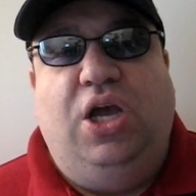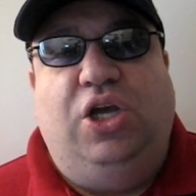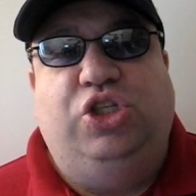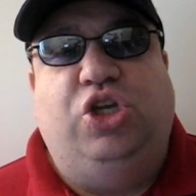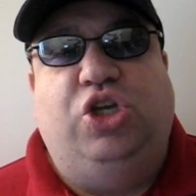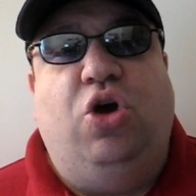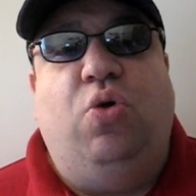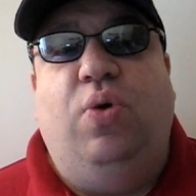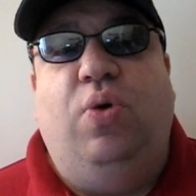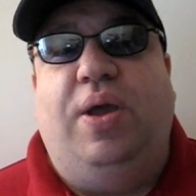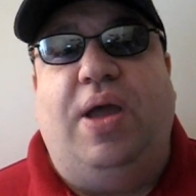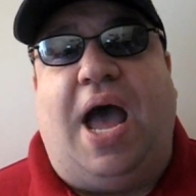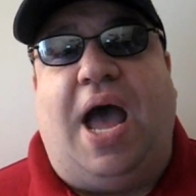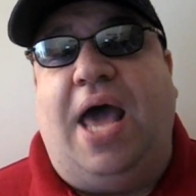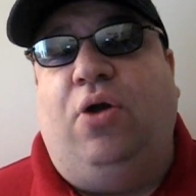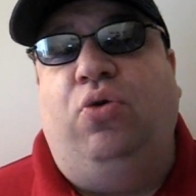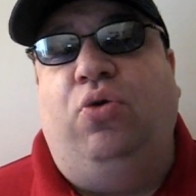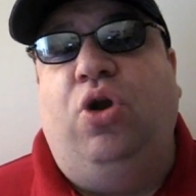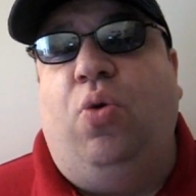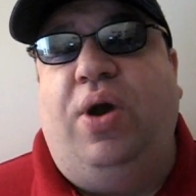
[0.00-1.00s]
So I
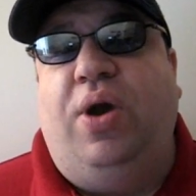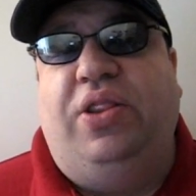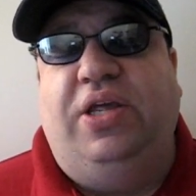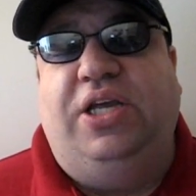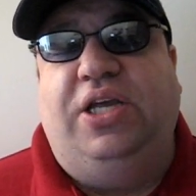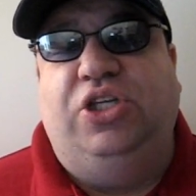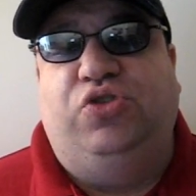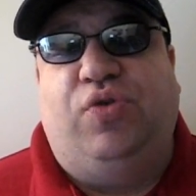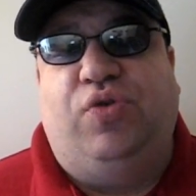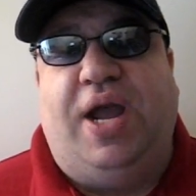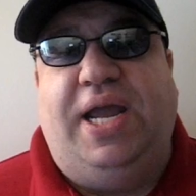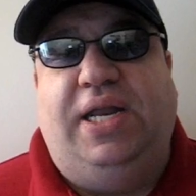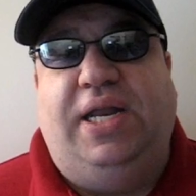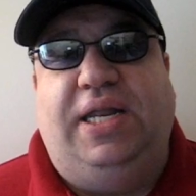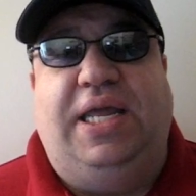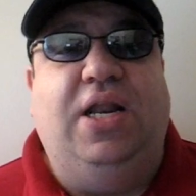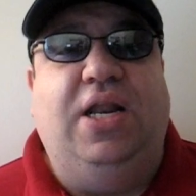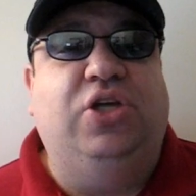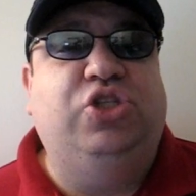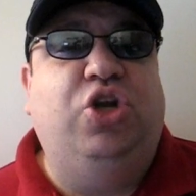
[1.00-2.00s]
don't know whether he's right.
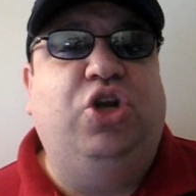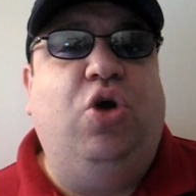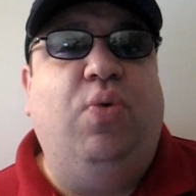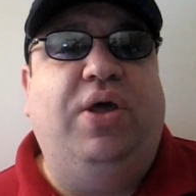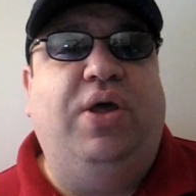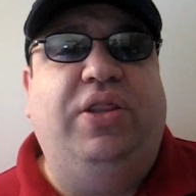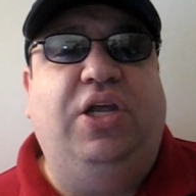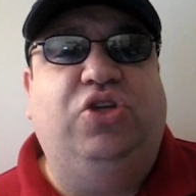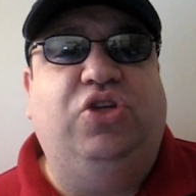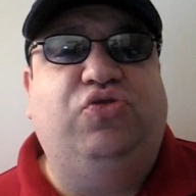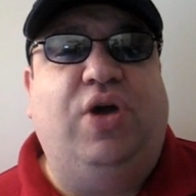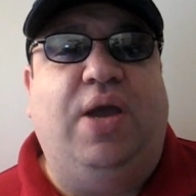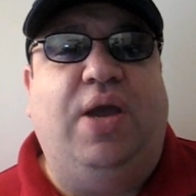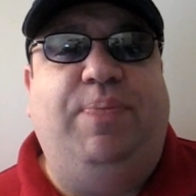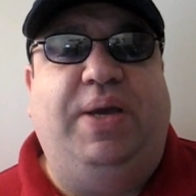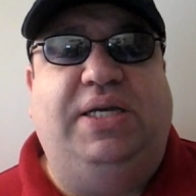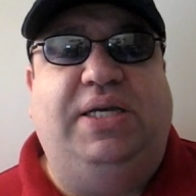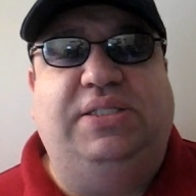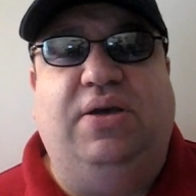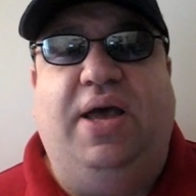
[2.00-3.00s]
He doesn't know whether he's right
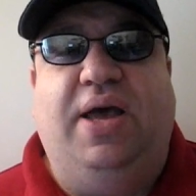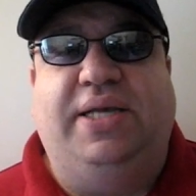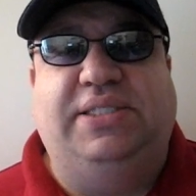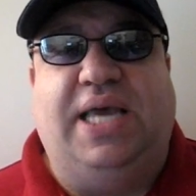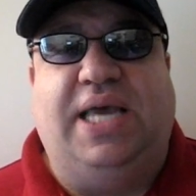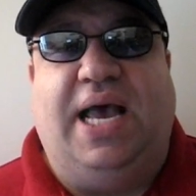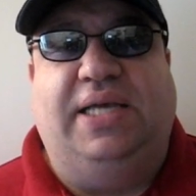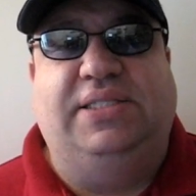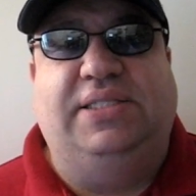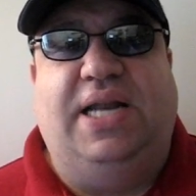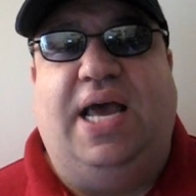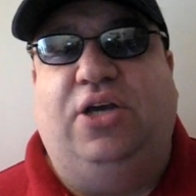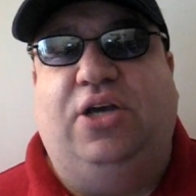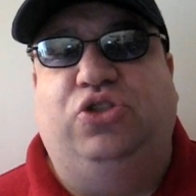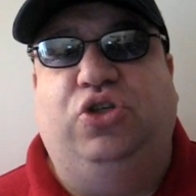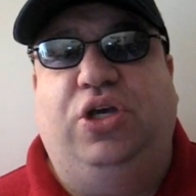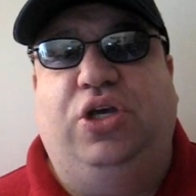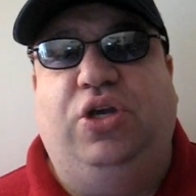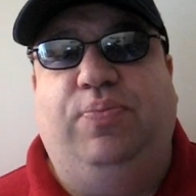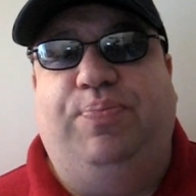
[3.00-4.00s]
because Alexa hasn't
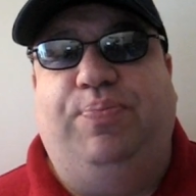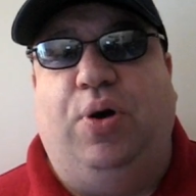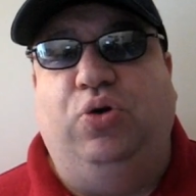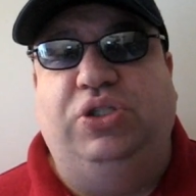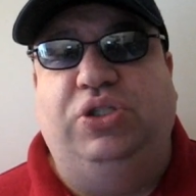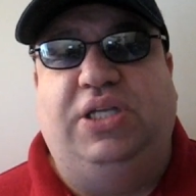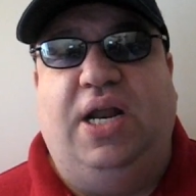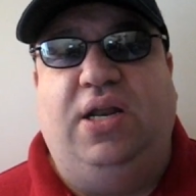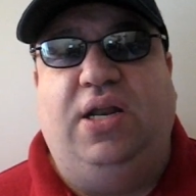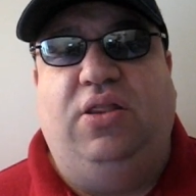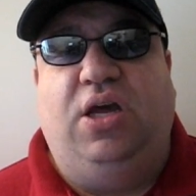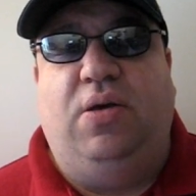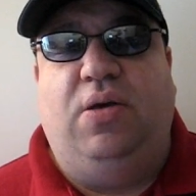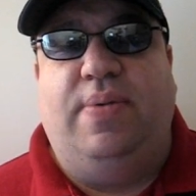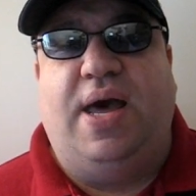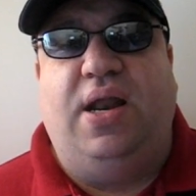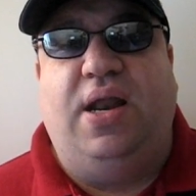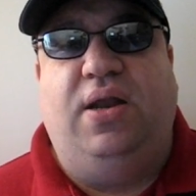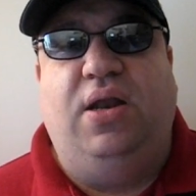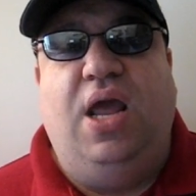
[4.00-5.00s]
actually posted anything
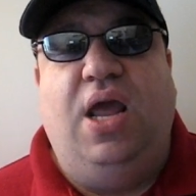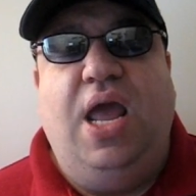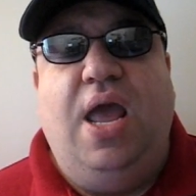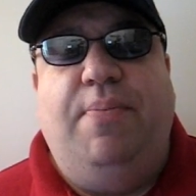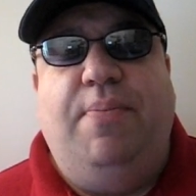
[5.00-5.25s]
about it.